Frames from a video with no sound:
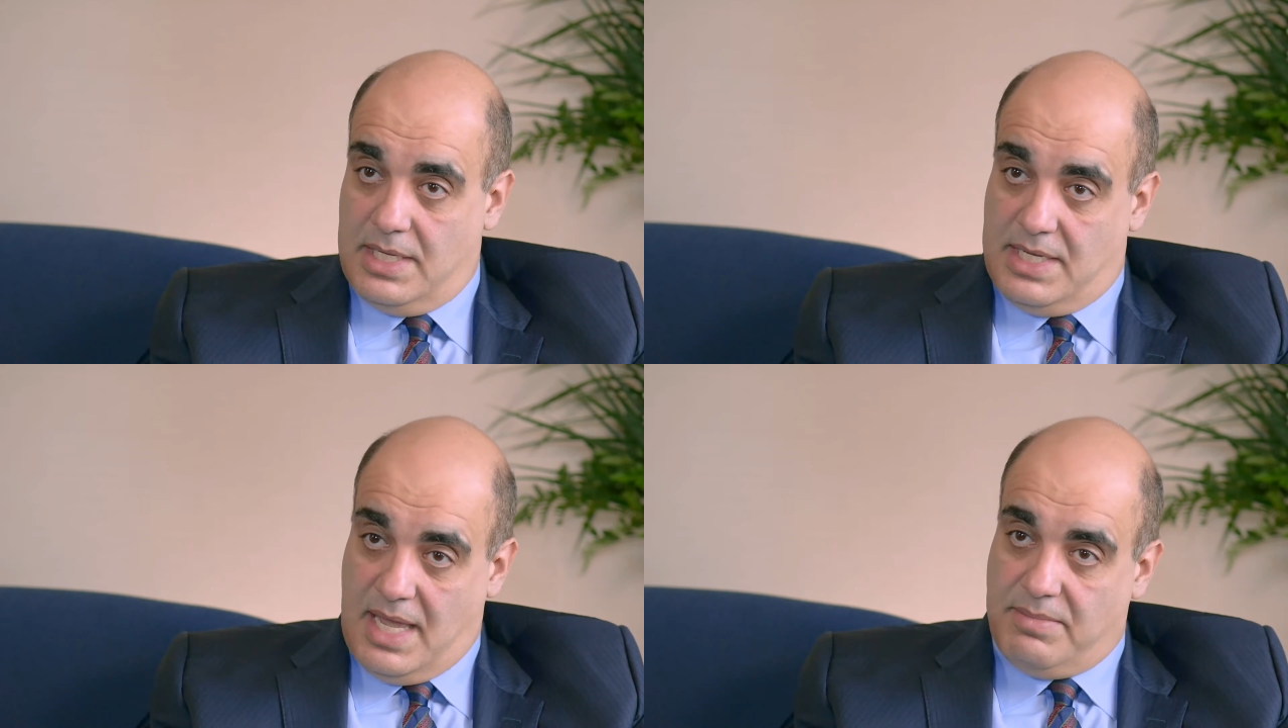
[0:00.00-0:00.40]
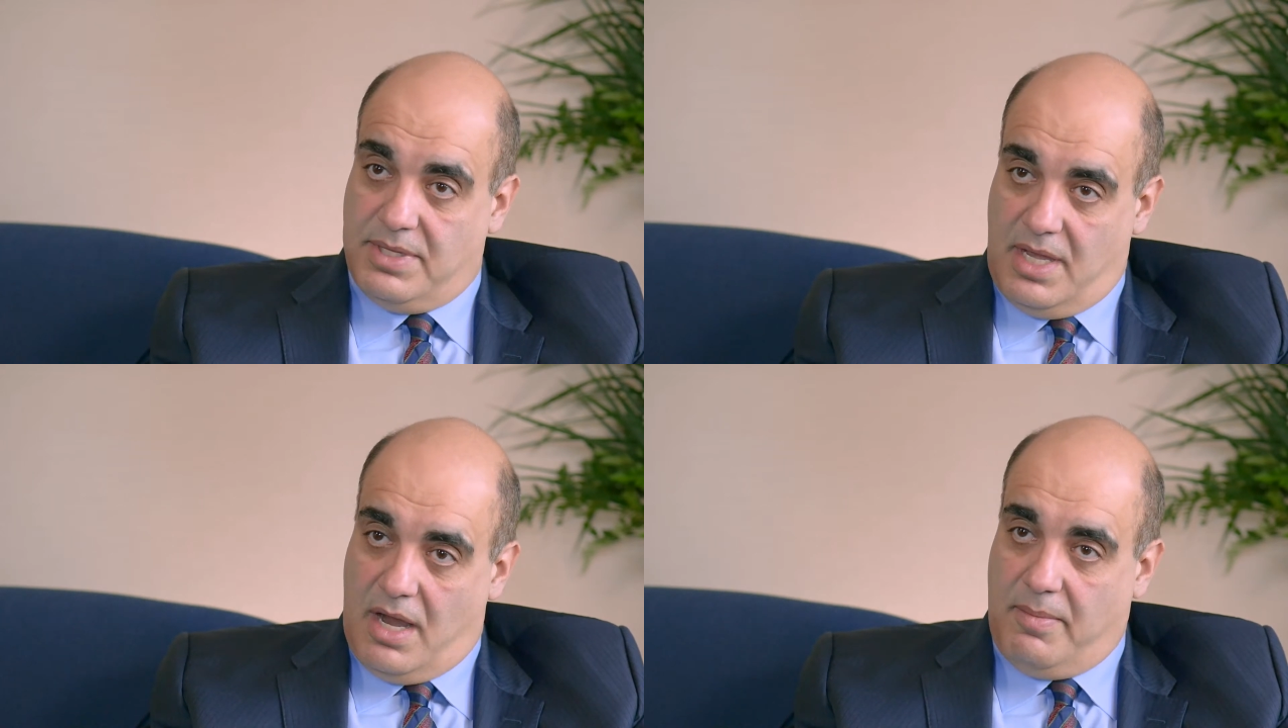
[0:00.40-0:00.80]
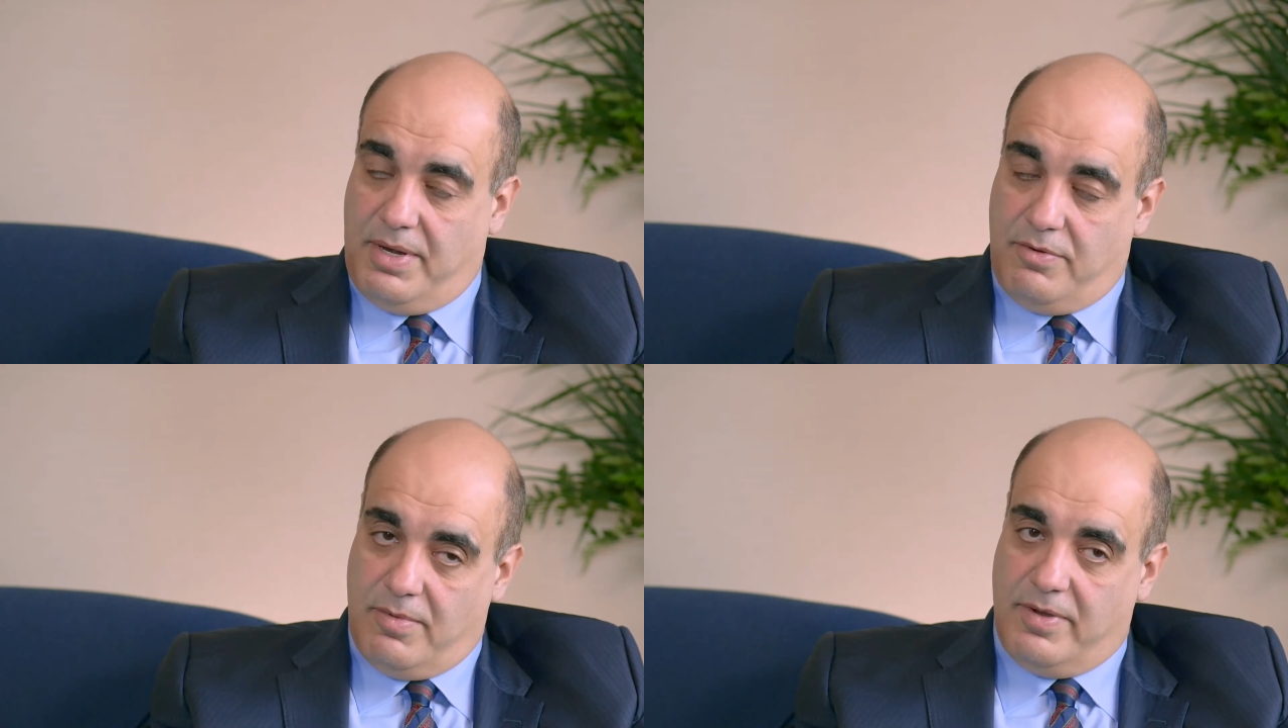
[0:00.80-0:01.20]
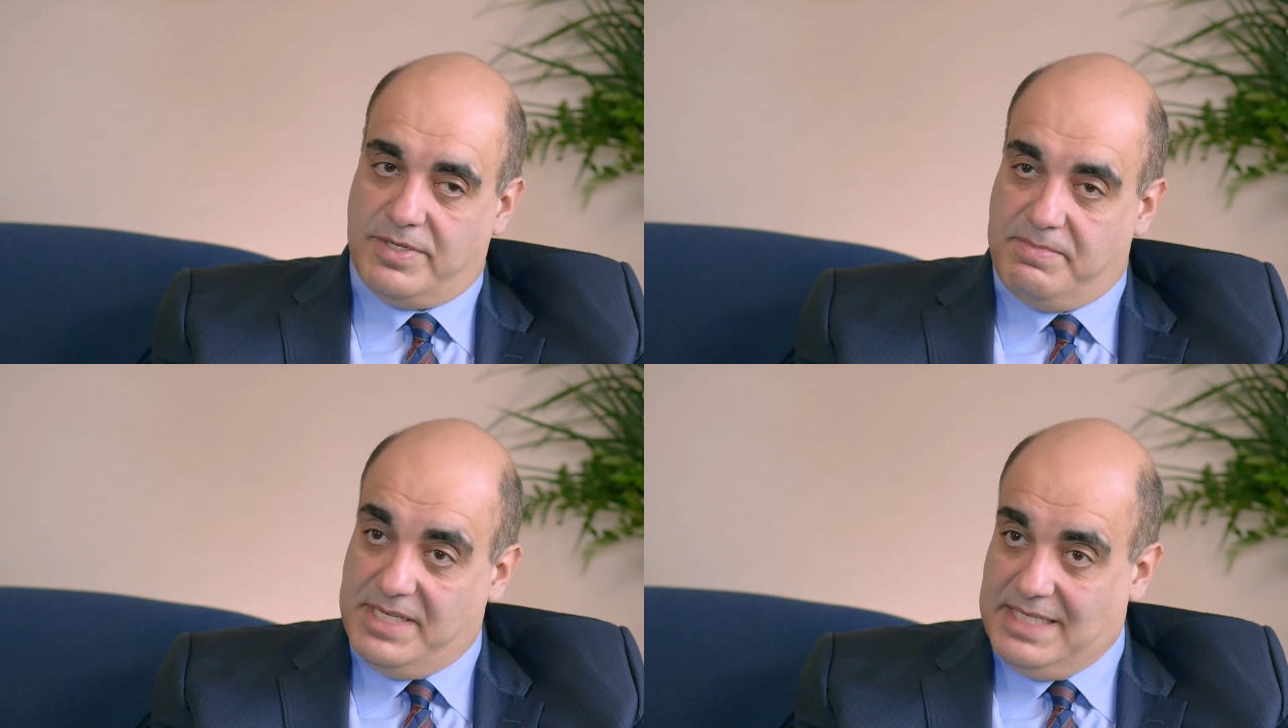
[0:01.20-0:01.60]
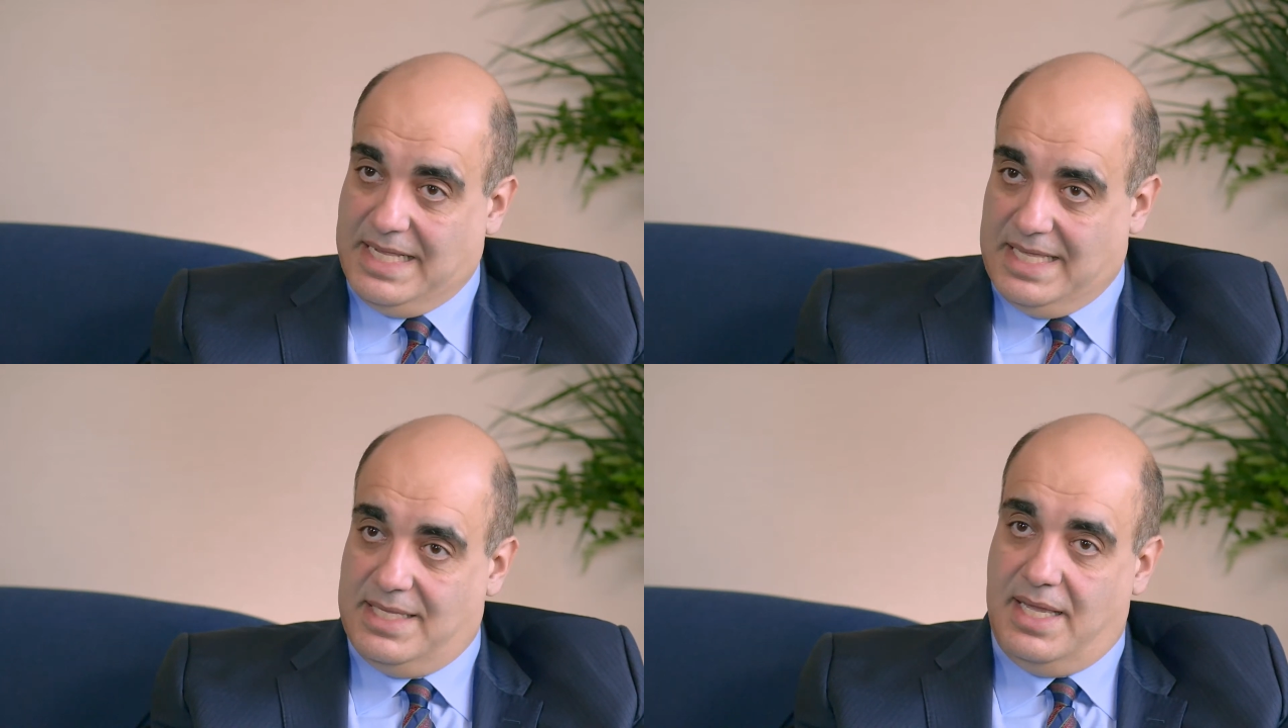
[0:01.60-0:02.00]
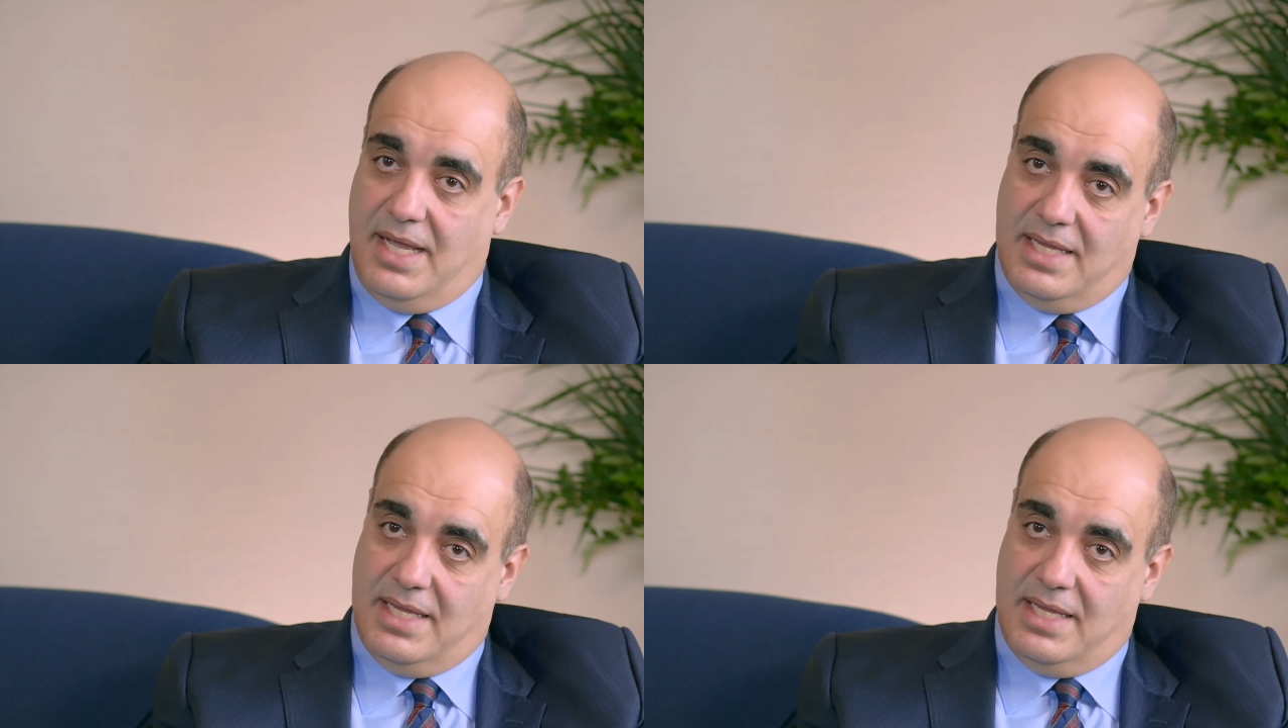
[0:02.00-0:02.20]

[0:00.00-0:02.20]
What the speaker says: came to the operating room, I was busy that day.